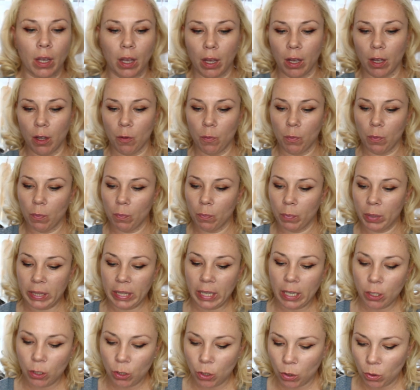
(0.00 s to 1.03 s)
Um, but
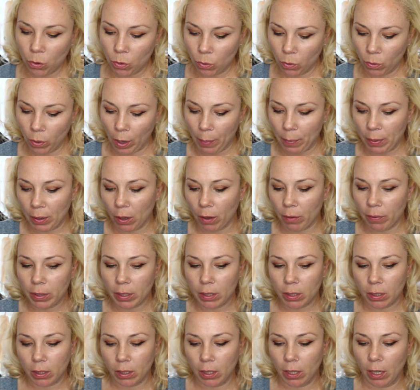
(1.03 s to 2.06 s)
they do, I mean,
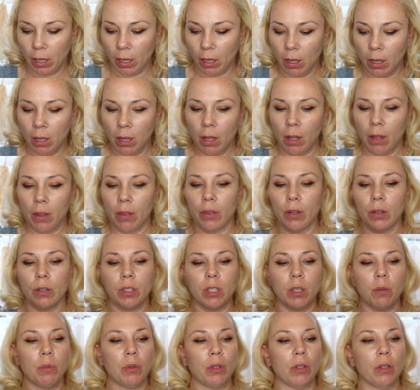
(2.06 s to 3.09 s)
obviously they're
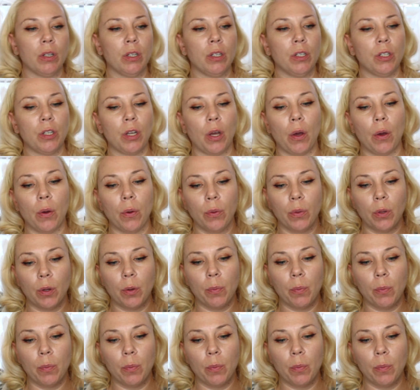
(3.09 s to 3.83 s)
similar in tone.